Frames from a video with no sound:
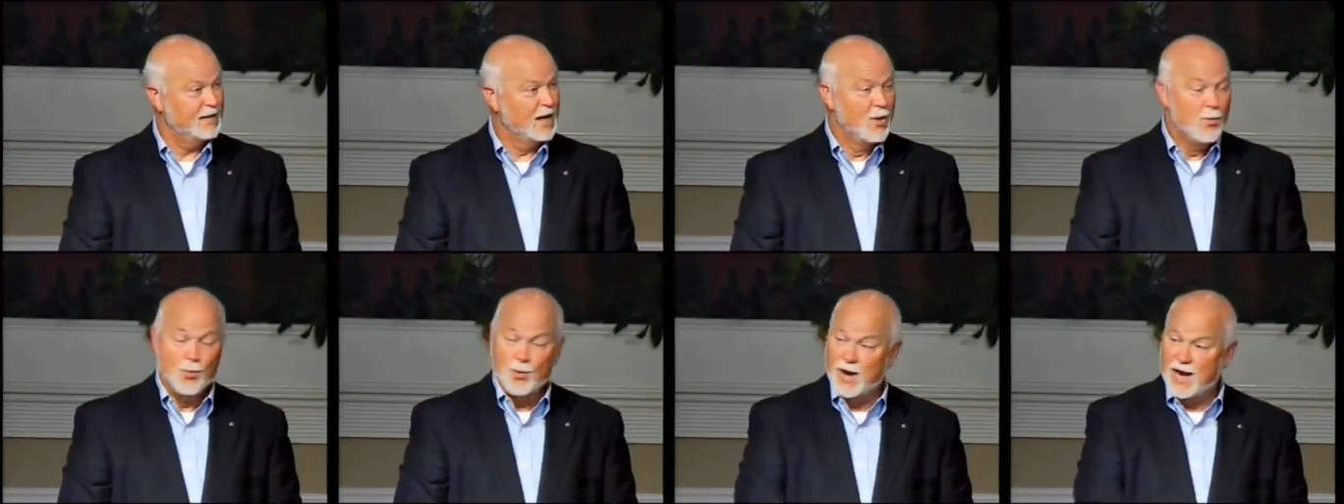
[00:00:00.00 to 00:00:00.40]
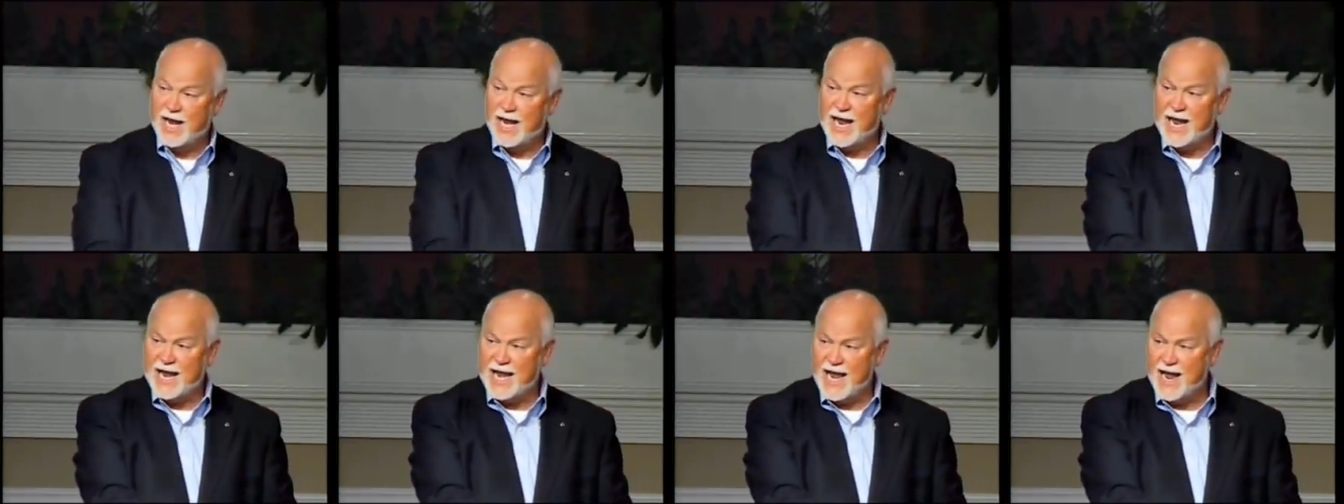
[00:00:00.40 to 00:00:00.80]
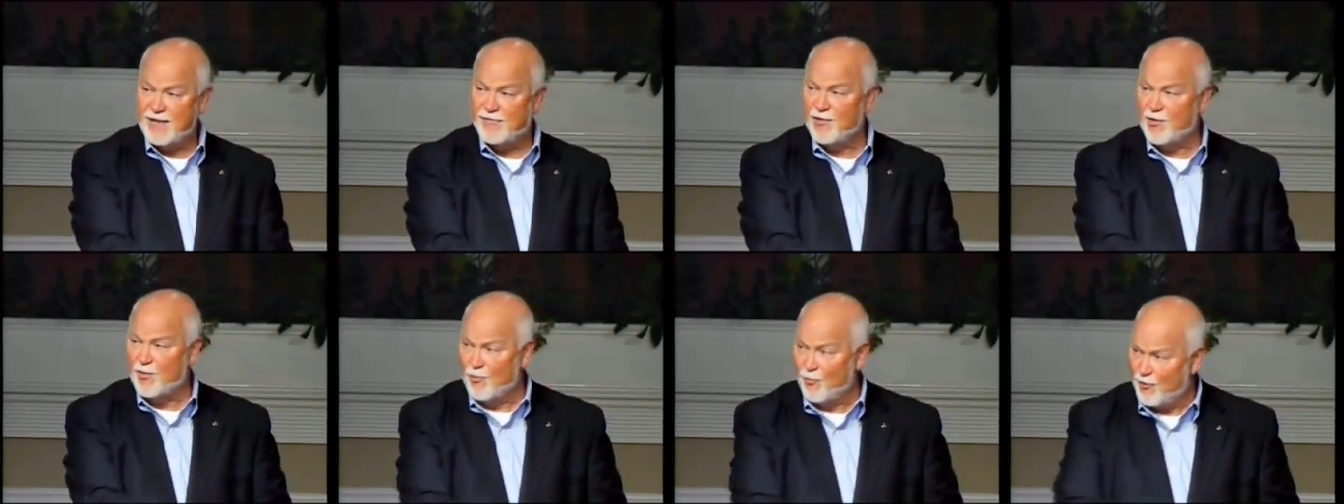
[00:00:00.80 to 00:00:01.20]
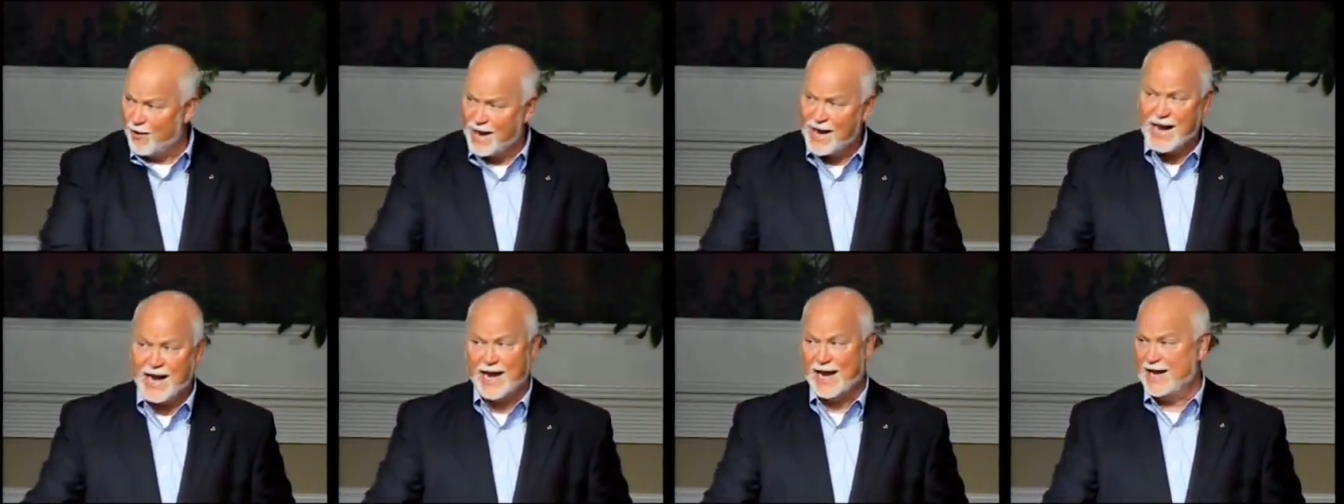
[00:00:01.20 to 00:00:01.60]
when it had never
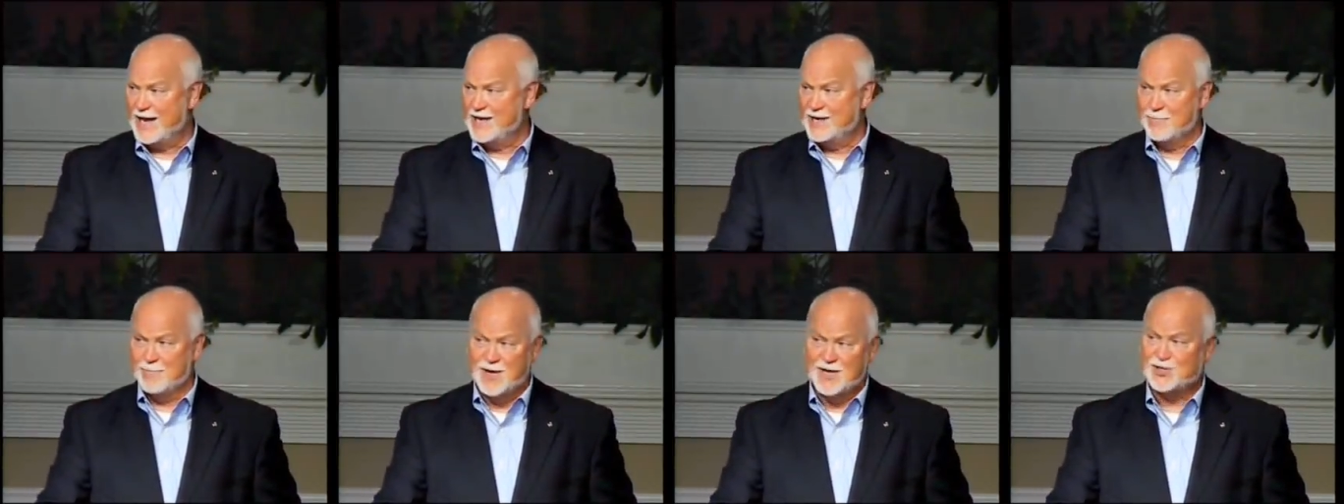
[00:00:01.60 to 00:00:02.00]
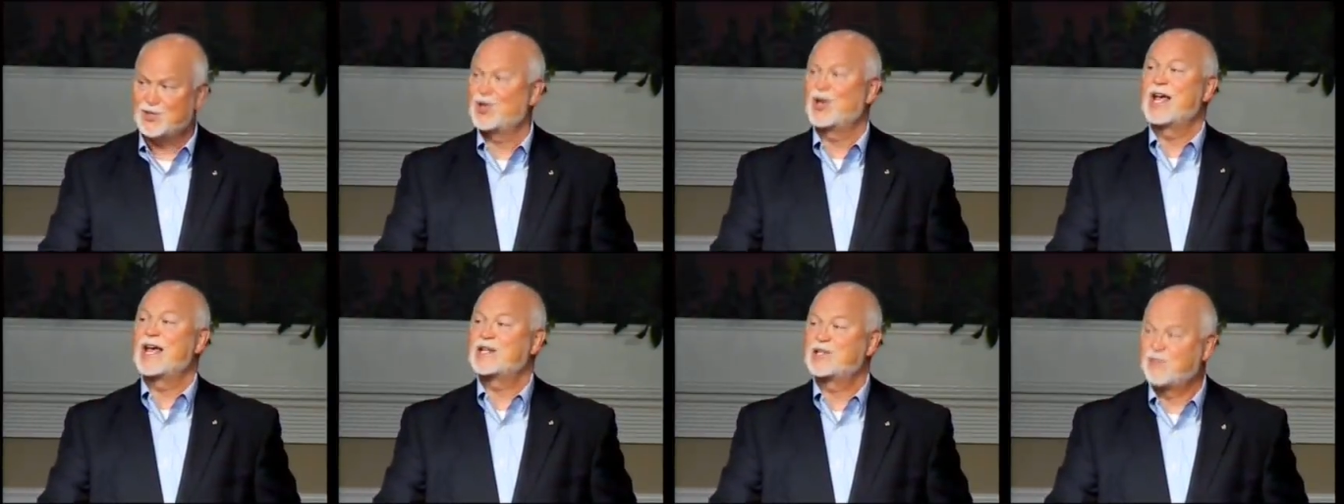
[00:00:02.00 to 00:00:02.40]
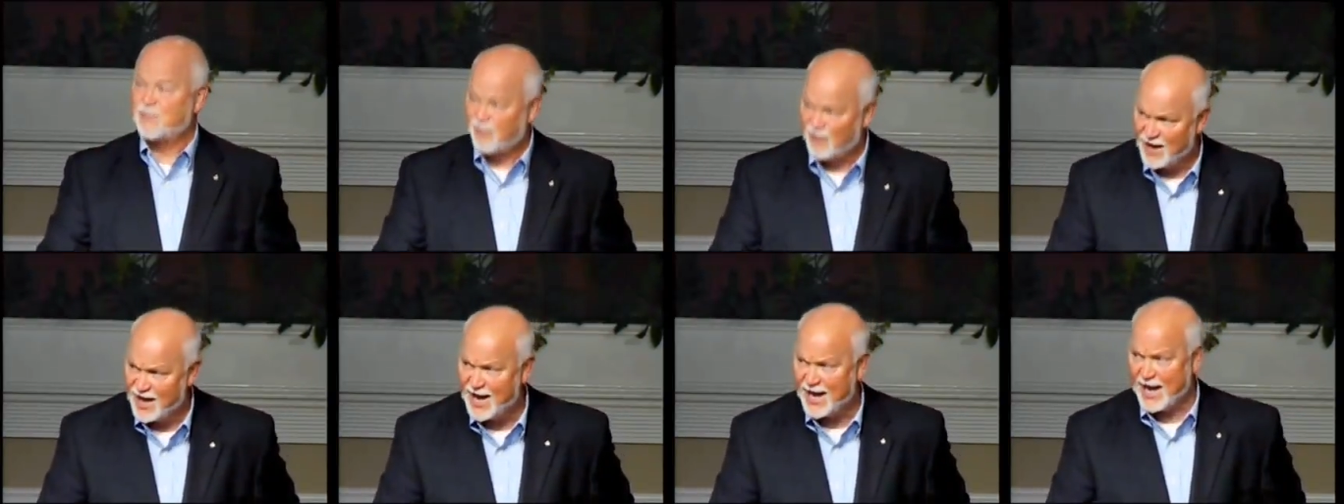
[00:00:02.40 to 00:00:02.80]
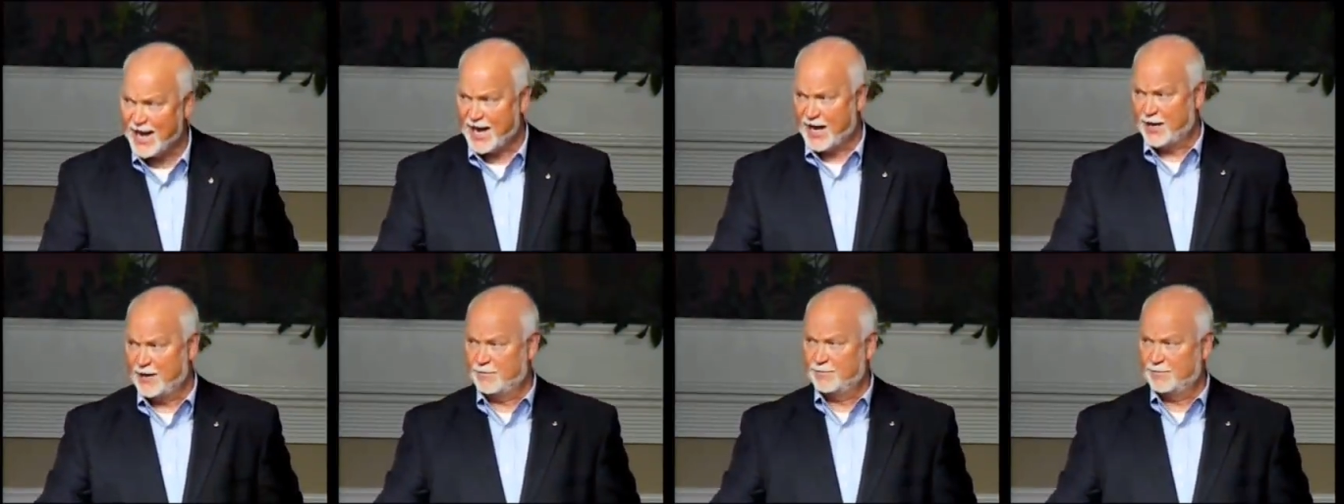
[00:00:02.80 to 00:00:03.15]
rained, much less flooded?